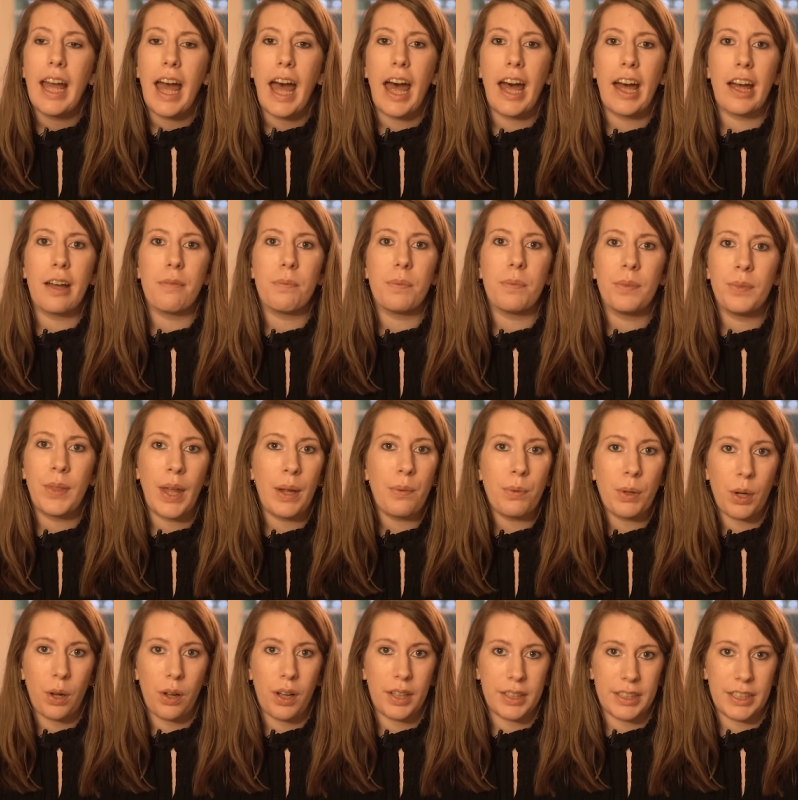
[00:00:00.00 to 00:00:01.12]
um, they would
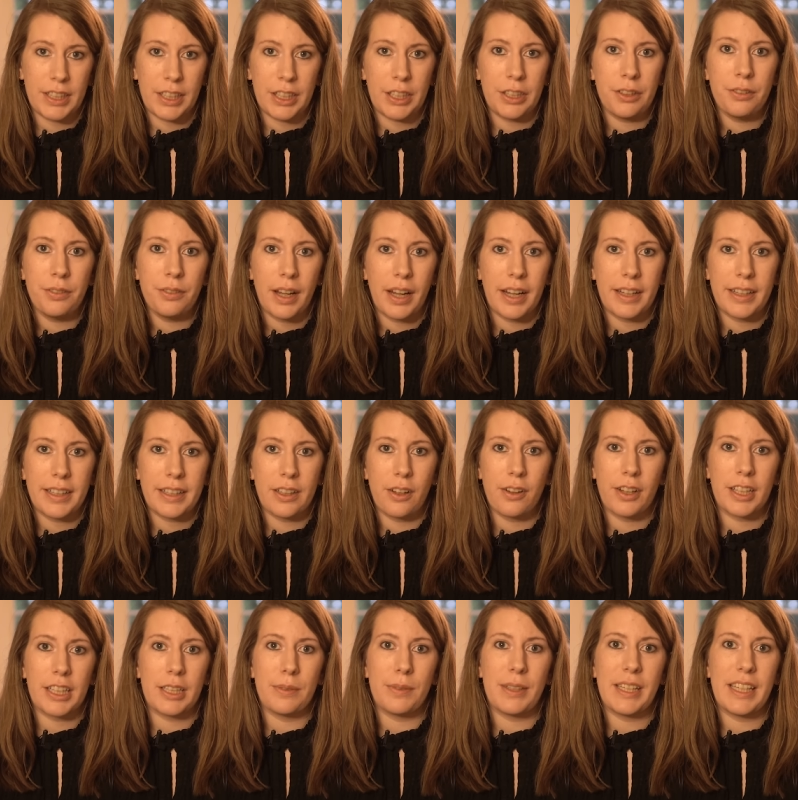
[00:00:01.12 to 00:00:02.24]
argue, I think the
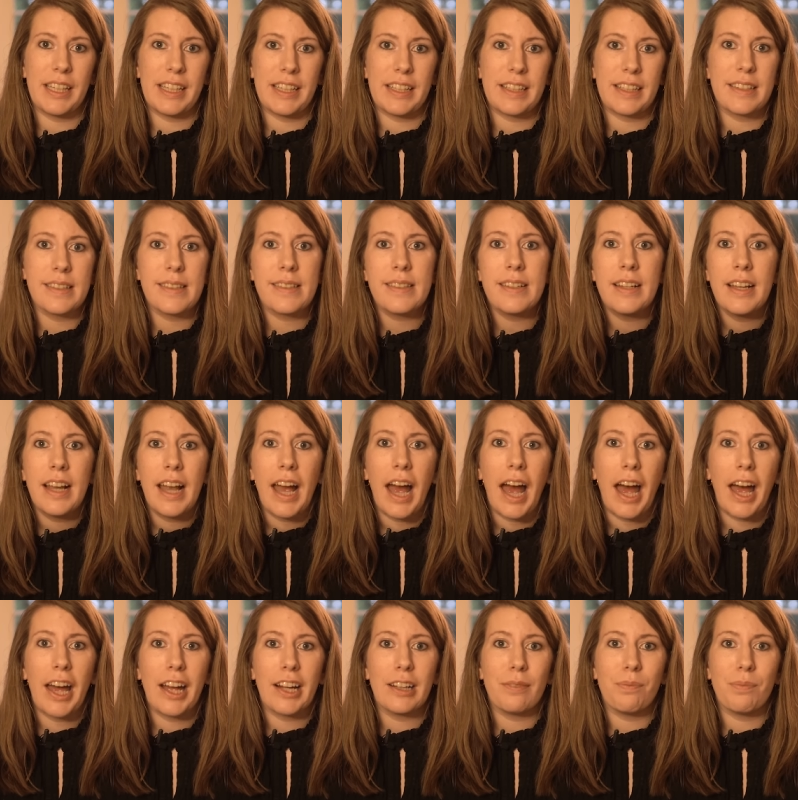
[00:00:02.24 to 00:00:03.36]
argument is,
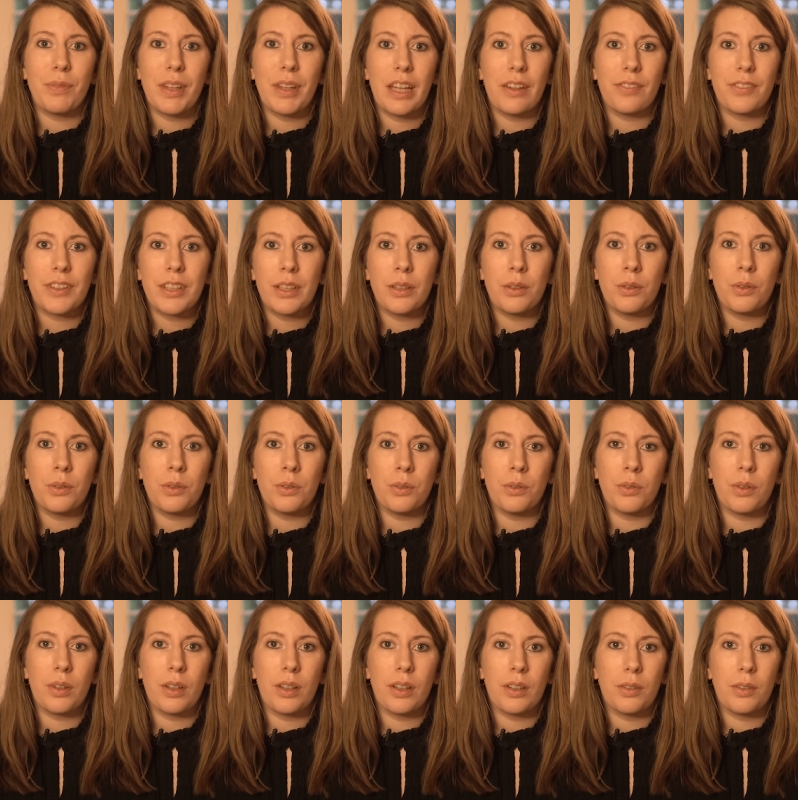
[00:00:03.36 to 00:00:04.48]
um, if you
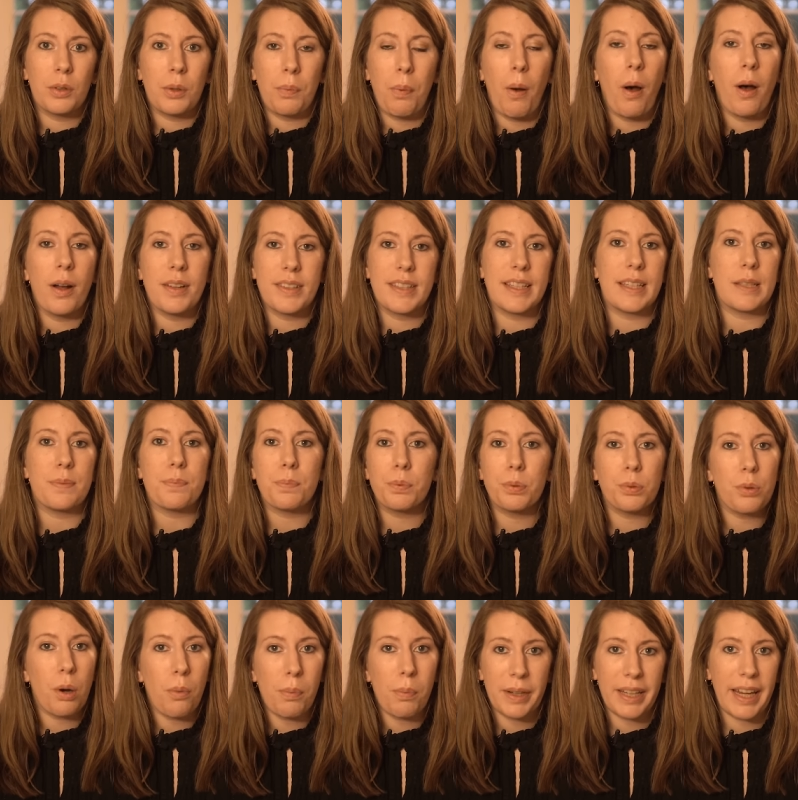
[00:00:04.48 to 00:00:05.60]
the party is
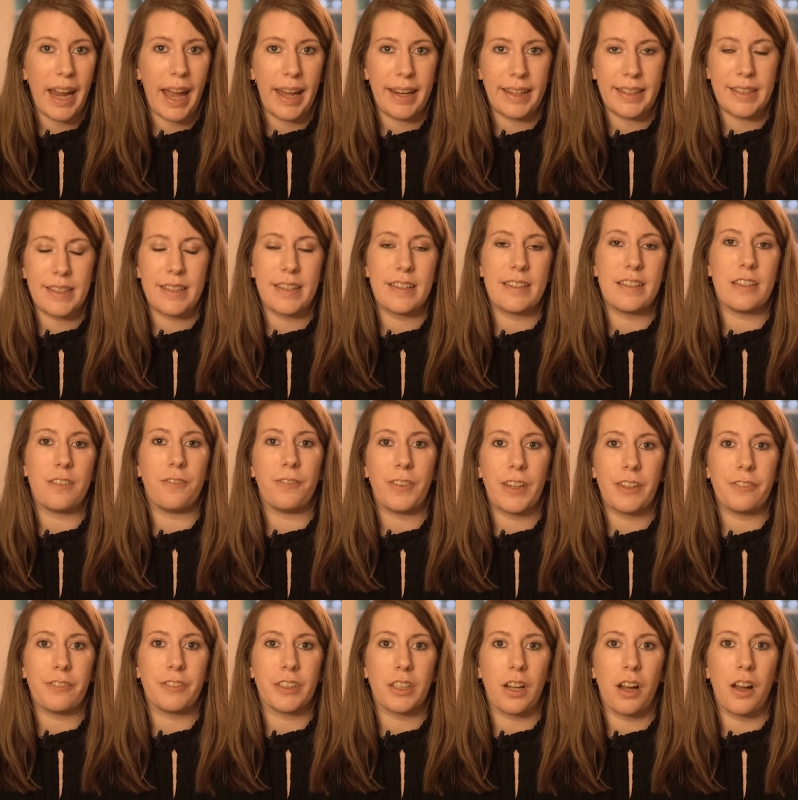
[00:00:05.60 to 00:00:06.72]
probably heading to defeat
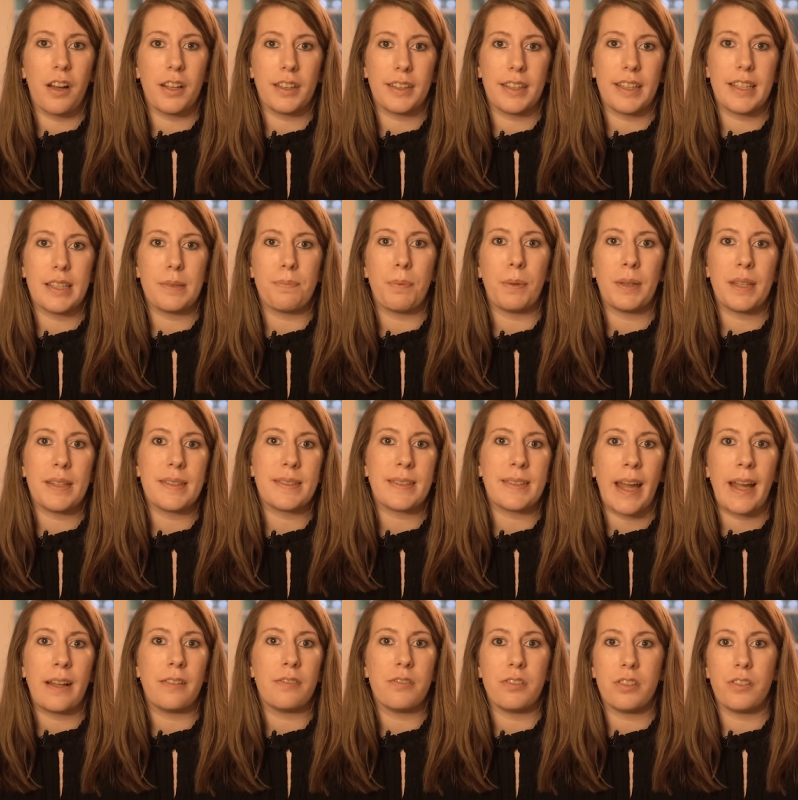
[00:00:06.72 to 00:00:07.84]
regardless, but the
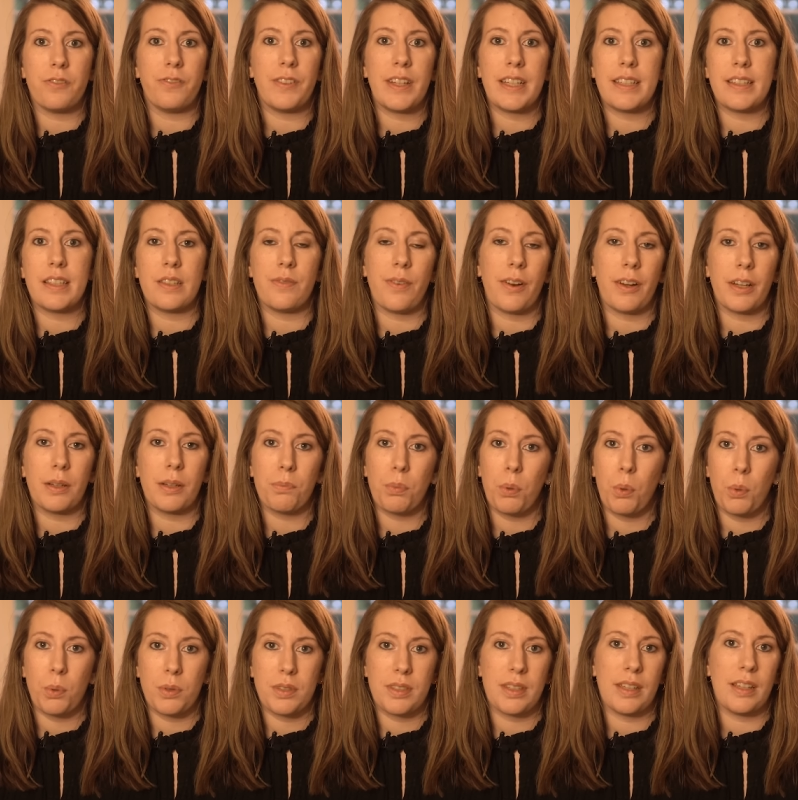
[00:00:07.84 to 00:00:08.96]
scale of the defeat is very
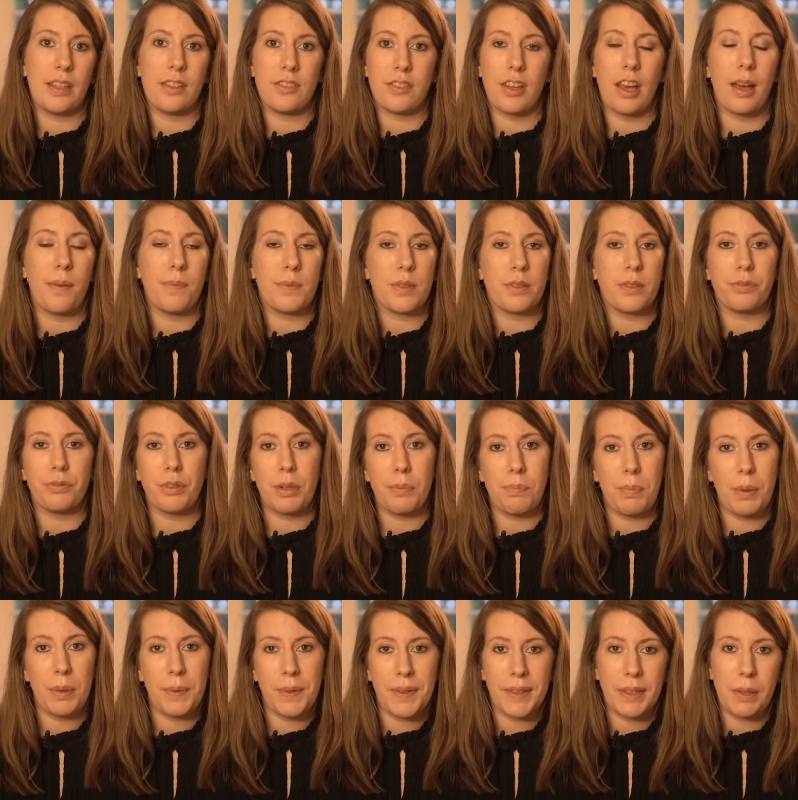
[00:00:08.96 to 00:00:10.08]
important in terms of
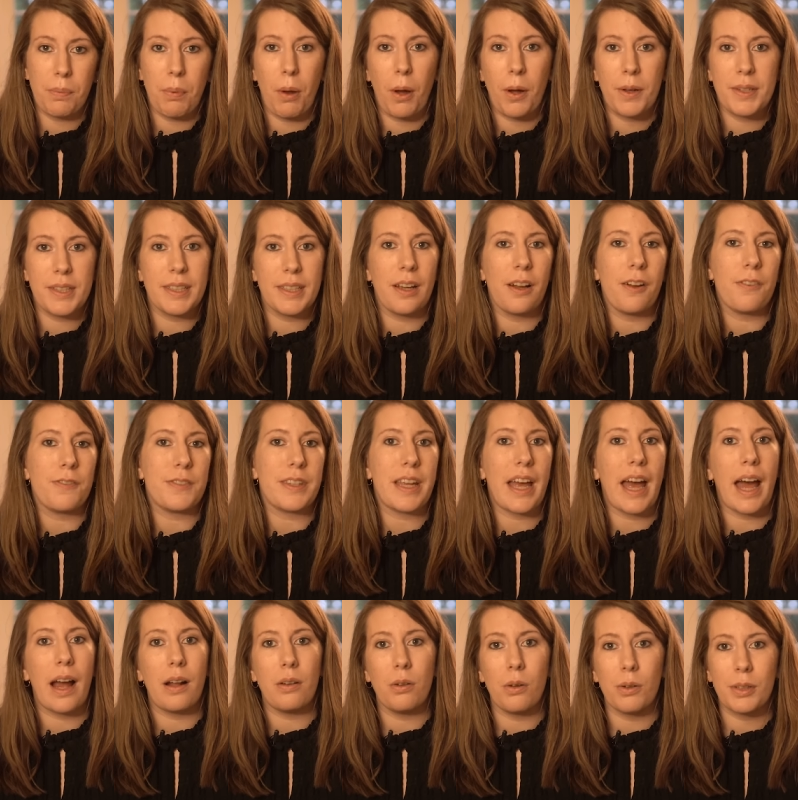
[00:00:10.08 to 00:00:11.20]
rebuilding the party after
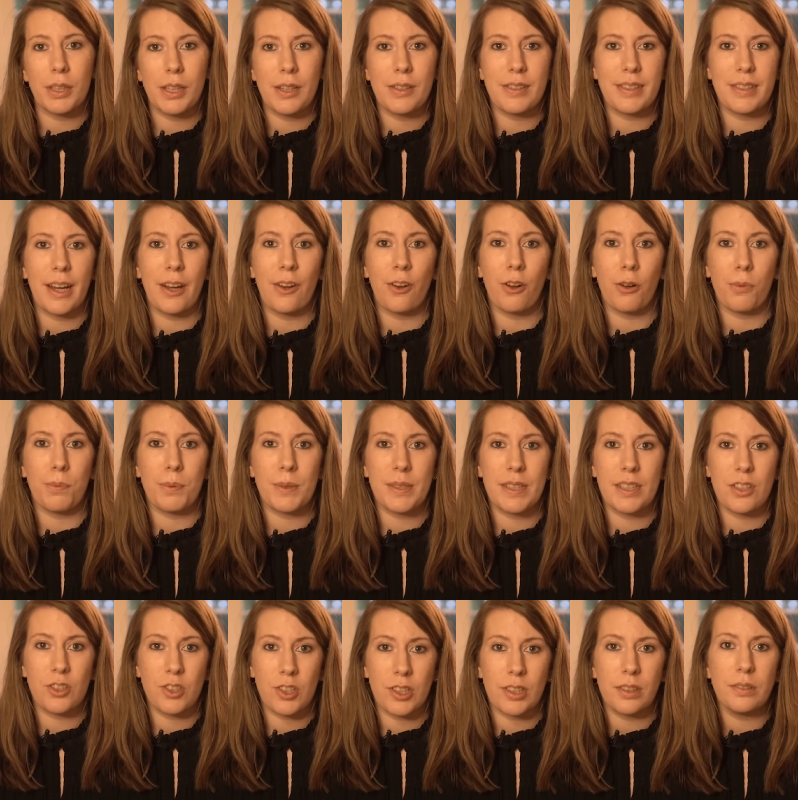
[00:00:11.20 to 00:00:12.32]
how long you stay in
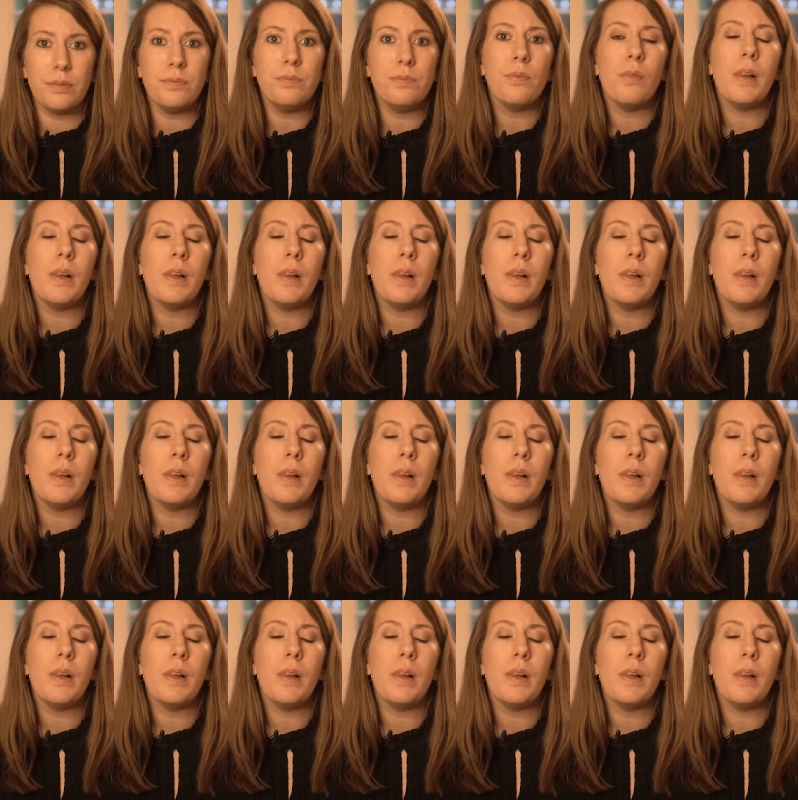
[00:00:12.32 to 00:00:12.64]
opposition.